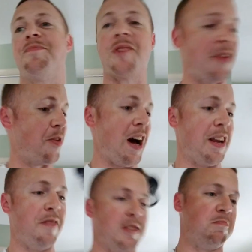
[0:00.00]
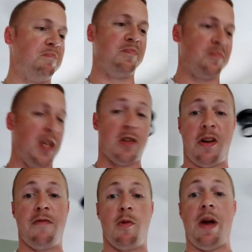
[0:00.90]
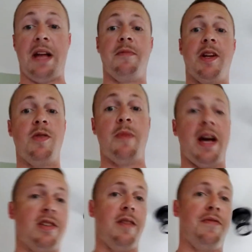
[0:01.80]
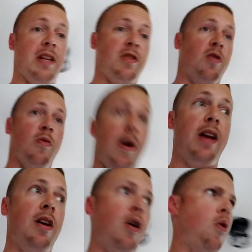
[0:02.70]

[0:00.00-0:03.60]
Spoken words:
And they're not even, these aren't even red. Can you imagine if they turned red?